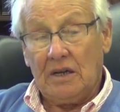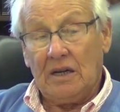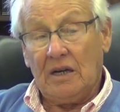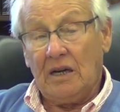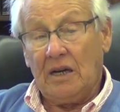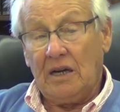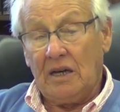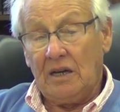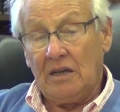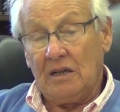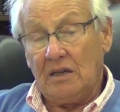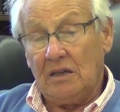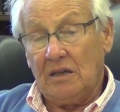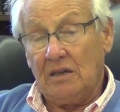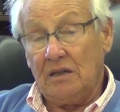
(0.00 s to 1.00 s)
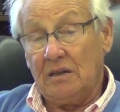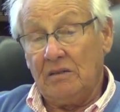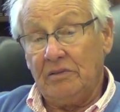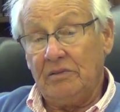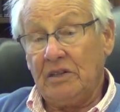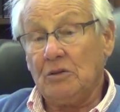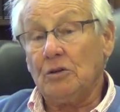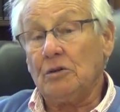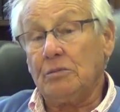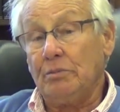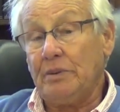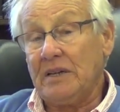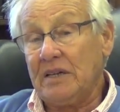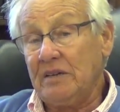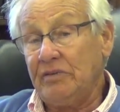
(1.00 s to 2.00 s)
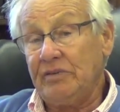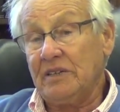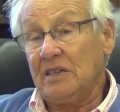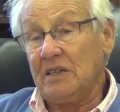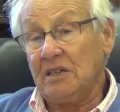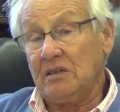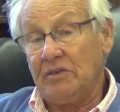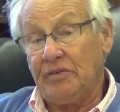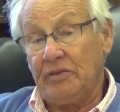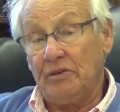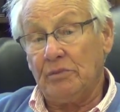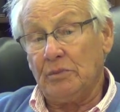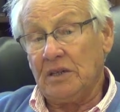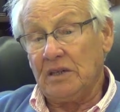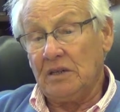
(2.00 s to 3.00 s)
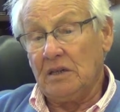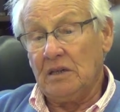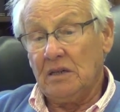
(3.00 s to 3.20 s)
and uh, we all benefited from it.